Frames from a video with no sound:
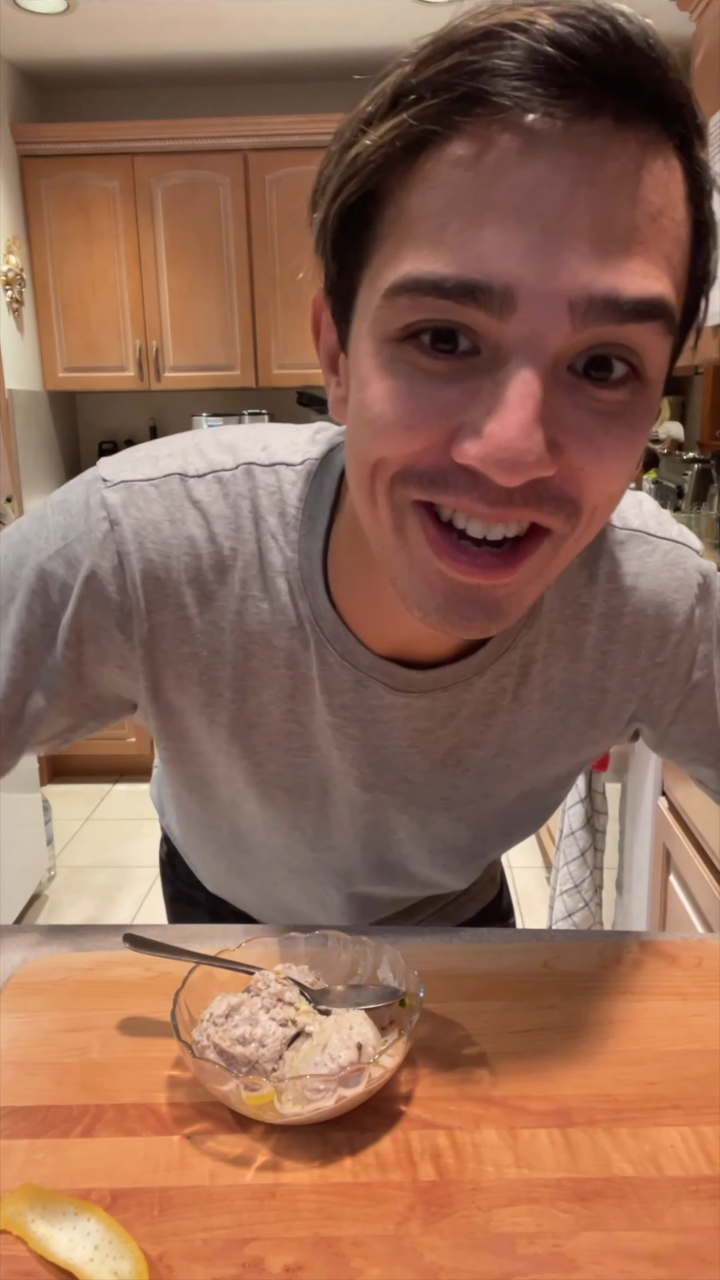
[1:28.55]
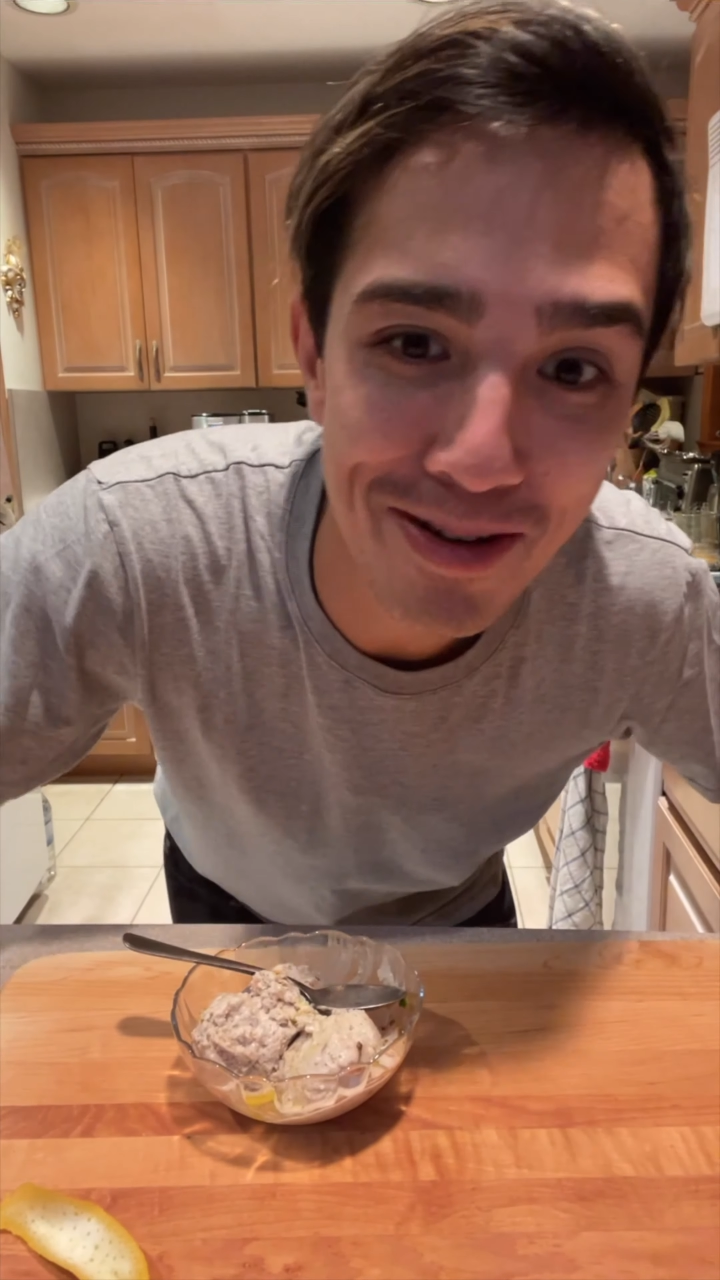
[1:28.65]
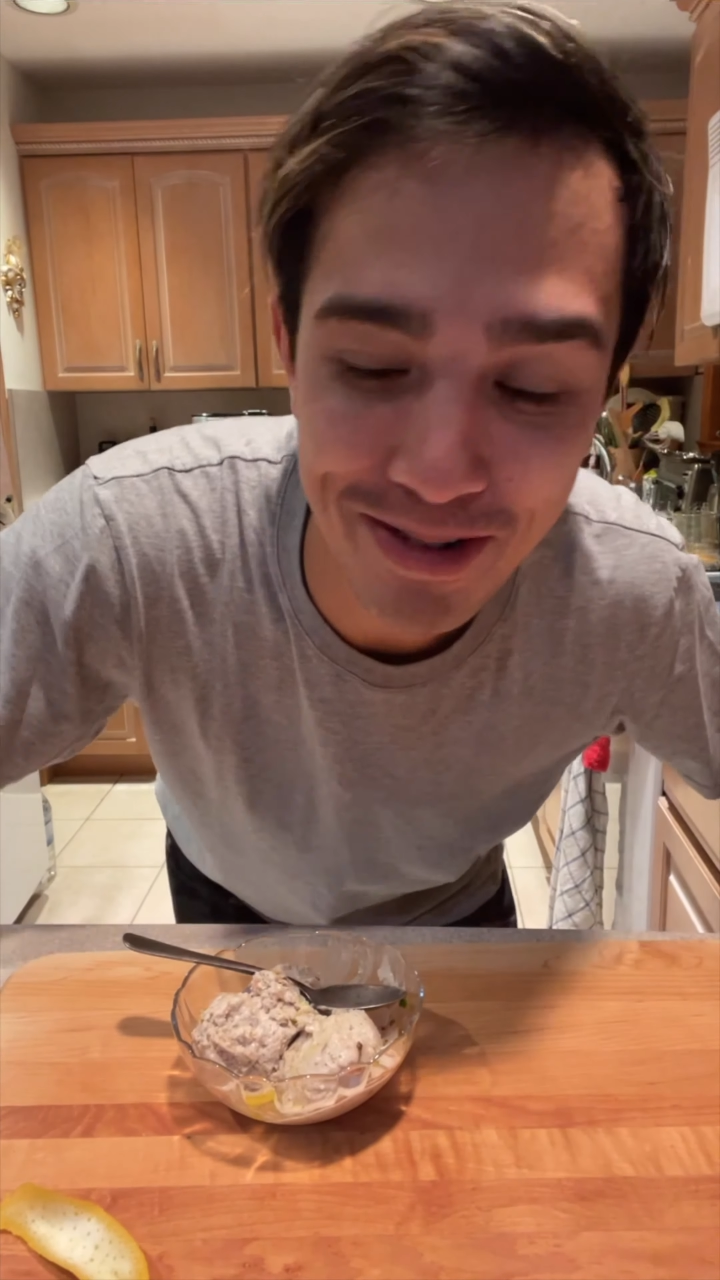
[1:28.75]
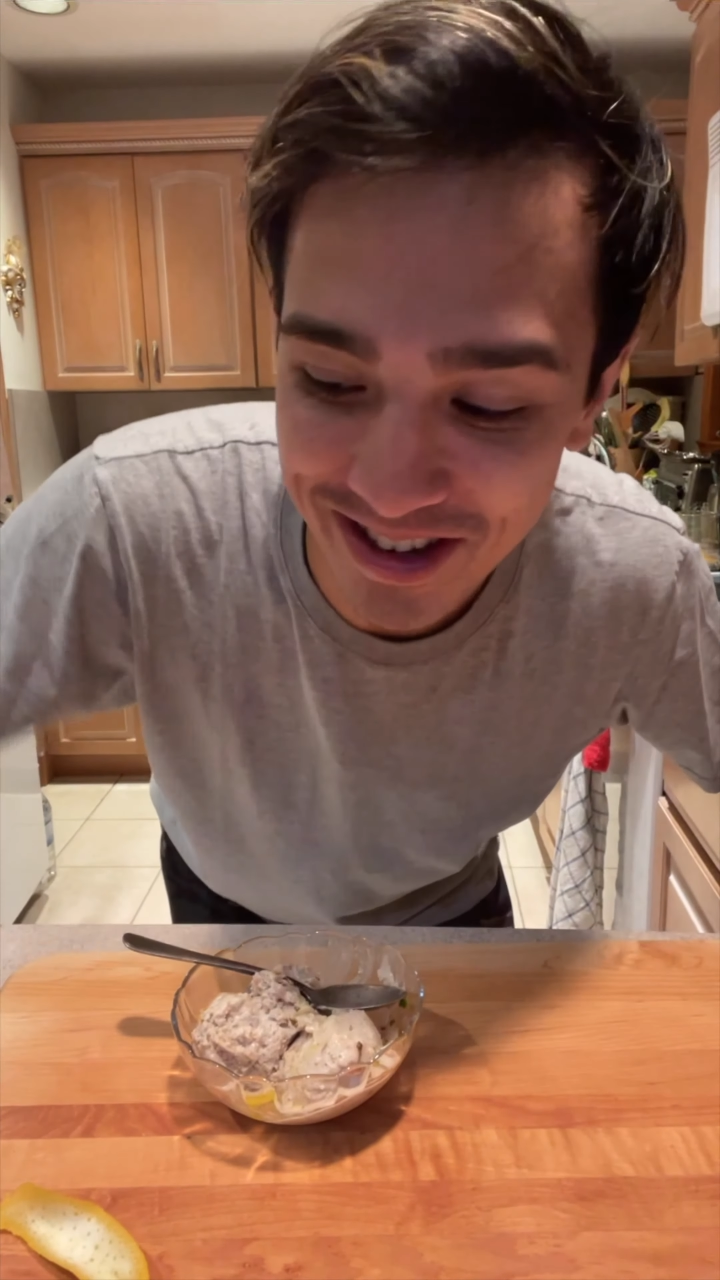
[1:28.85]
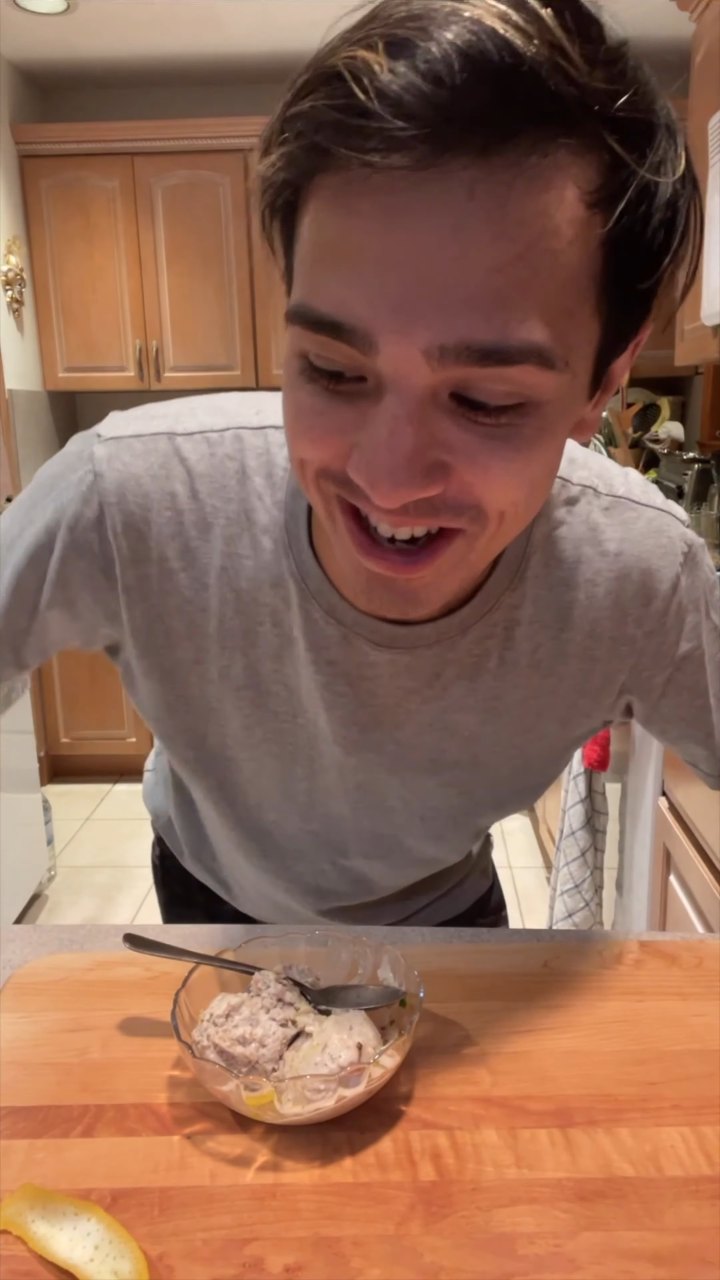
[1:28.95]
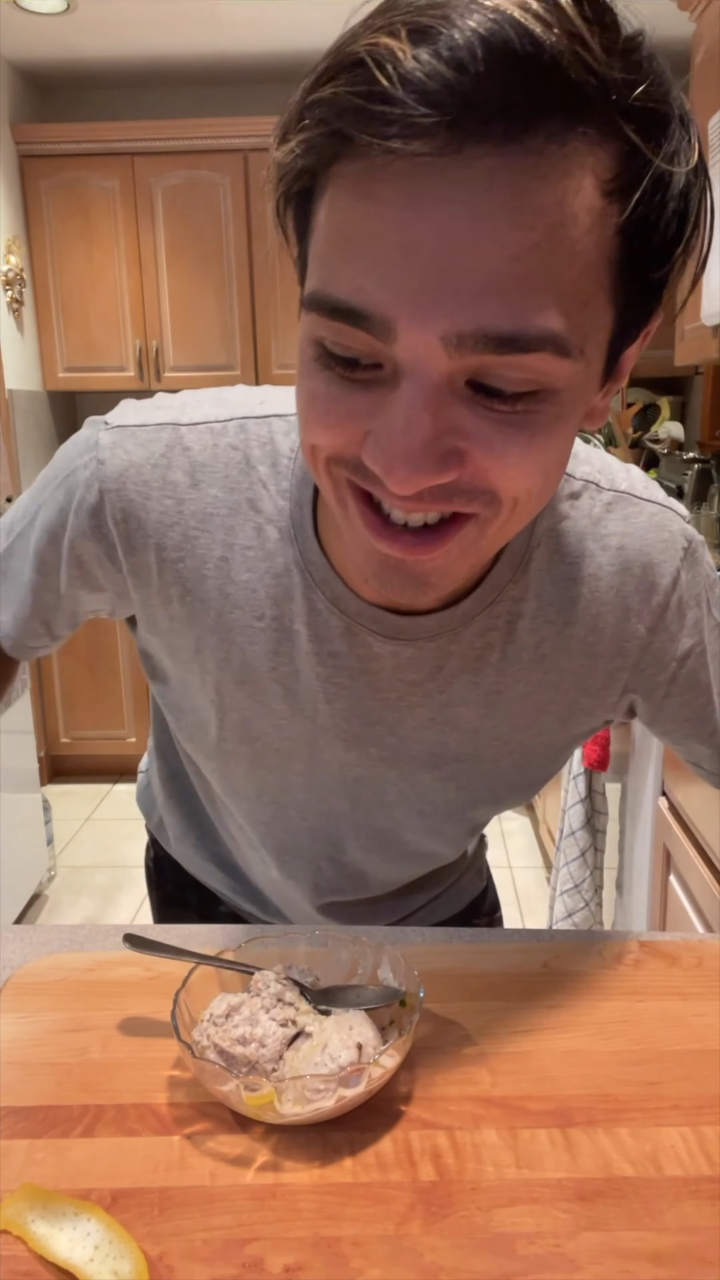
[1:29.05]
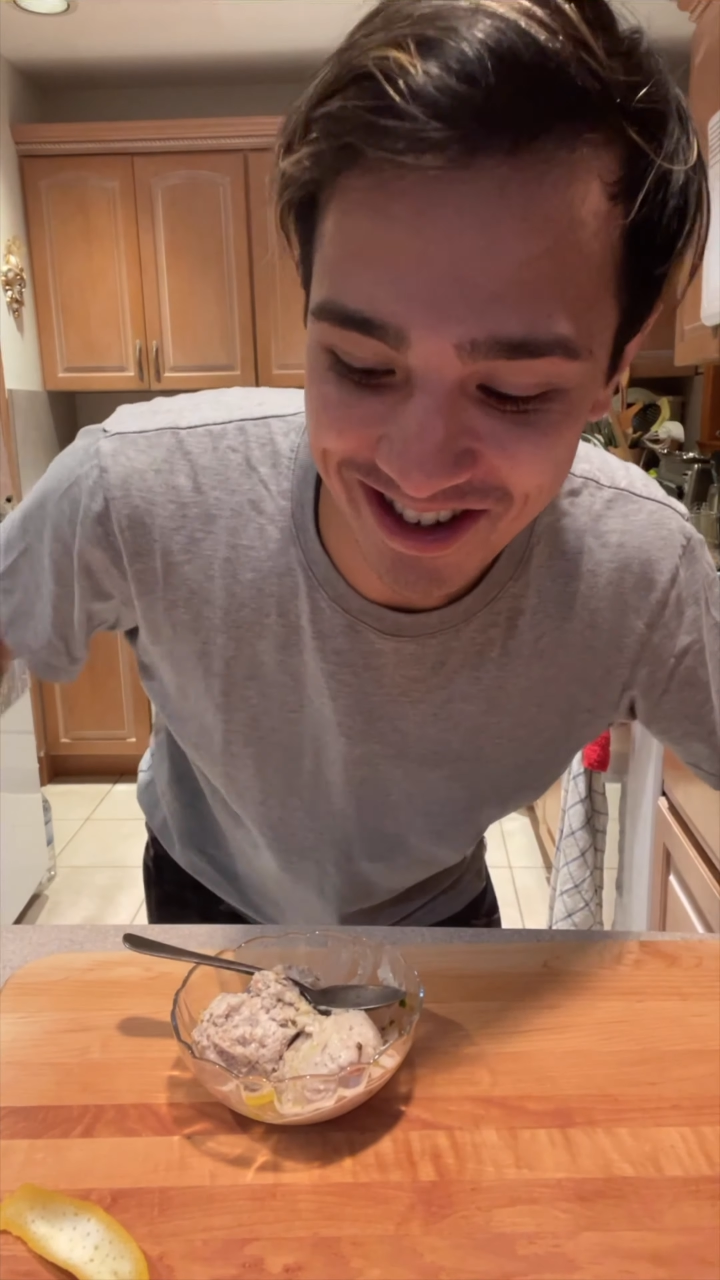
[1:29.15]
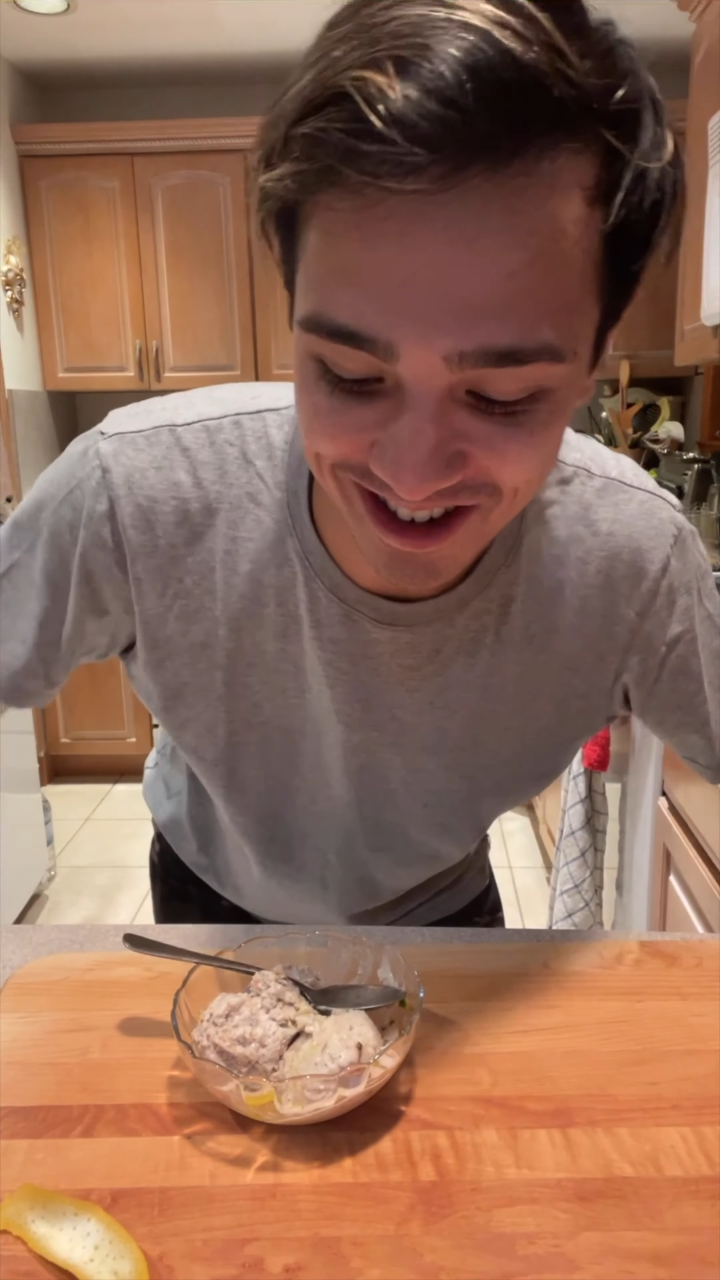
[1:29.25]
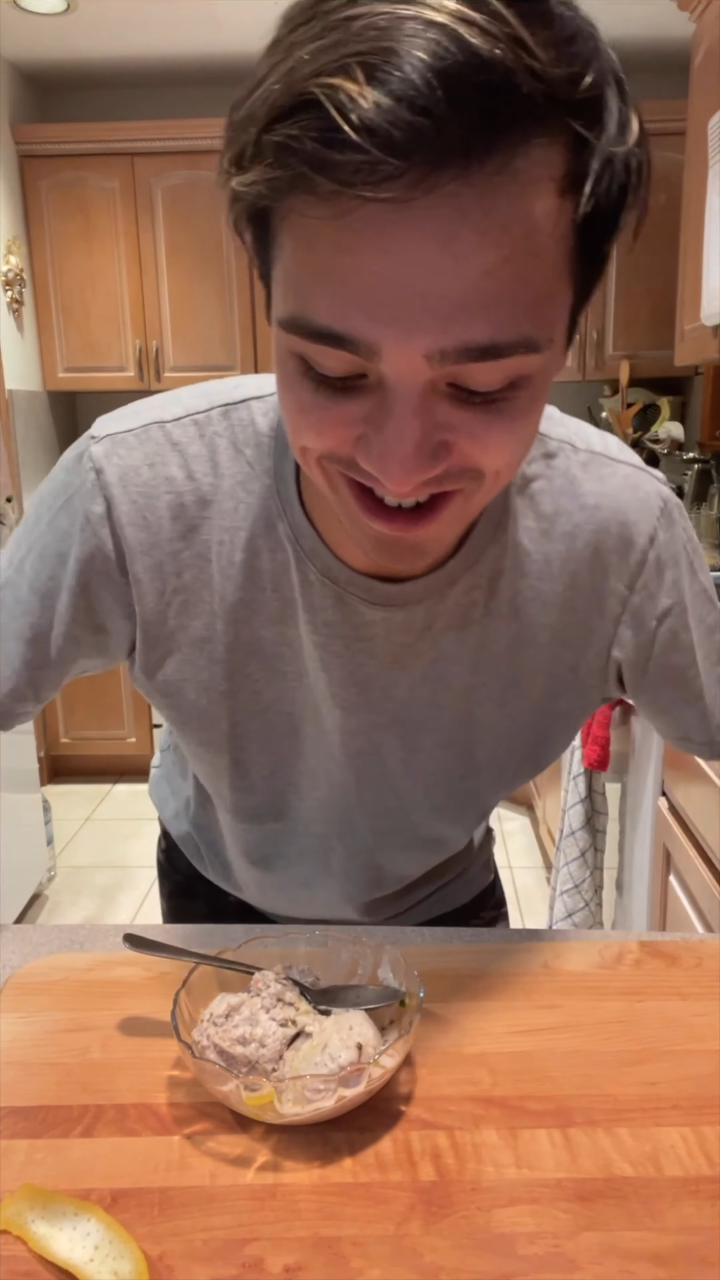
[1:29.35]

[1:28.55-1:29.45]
can't be tasty?